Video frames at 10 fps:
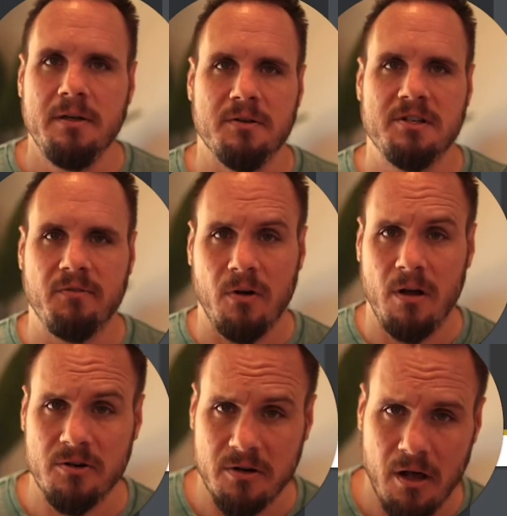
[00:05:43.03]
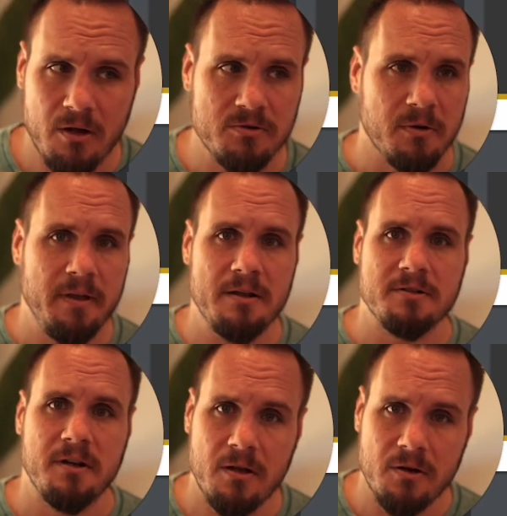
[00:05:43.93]
several $100 or
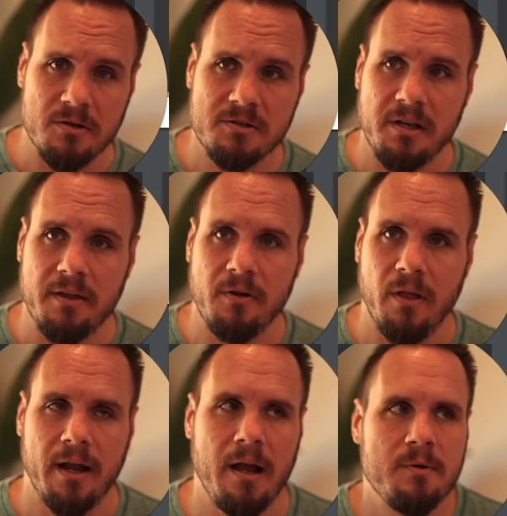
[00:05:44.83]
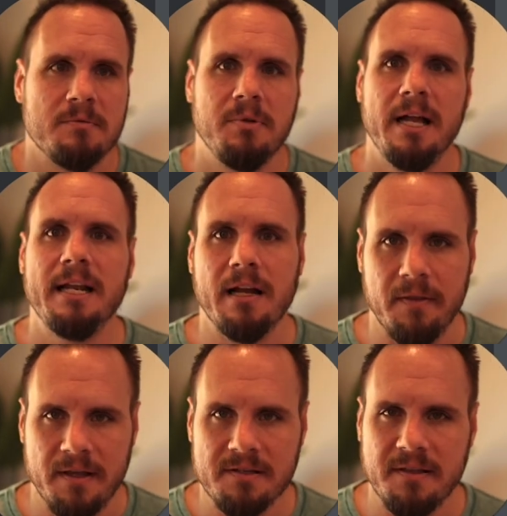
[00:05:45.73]
$1,000, and they're like, I wasn't planning on this,